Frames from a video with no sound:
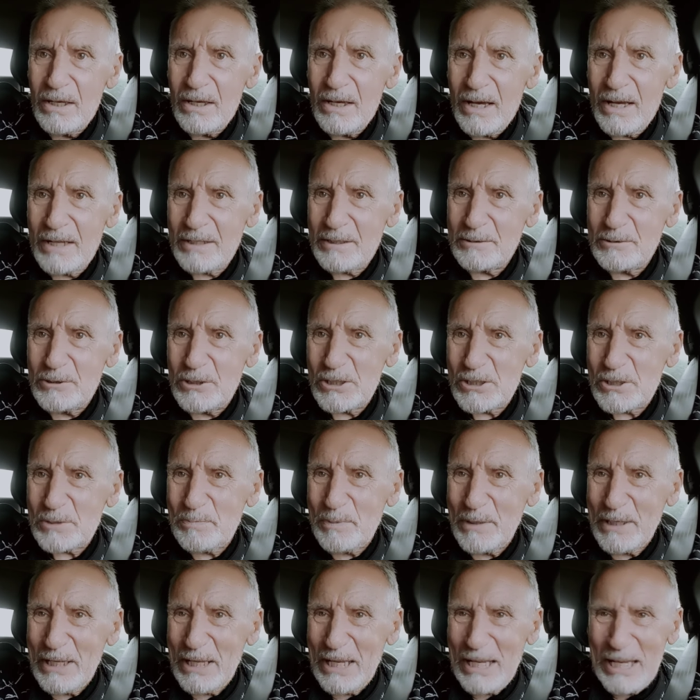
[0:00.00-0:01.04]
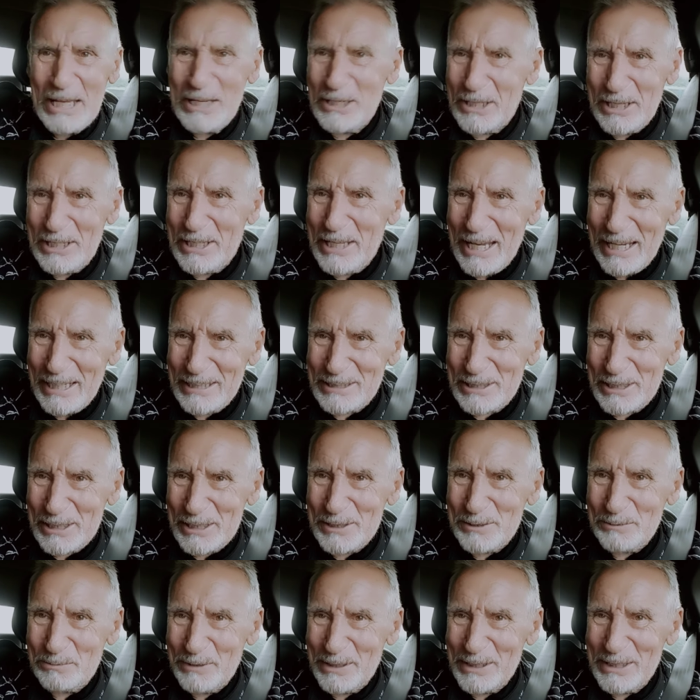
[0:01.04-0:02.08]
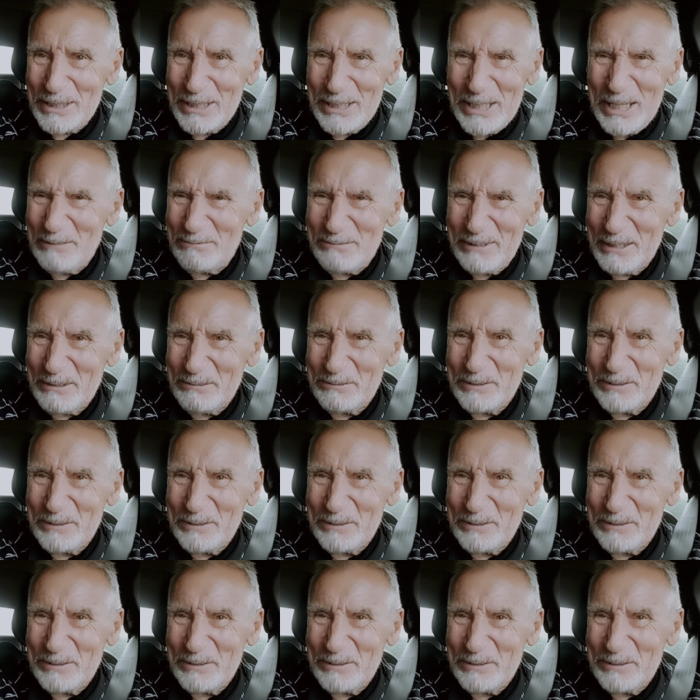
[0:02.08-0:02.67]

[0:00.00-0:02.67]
and just be inundated with lovely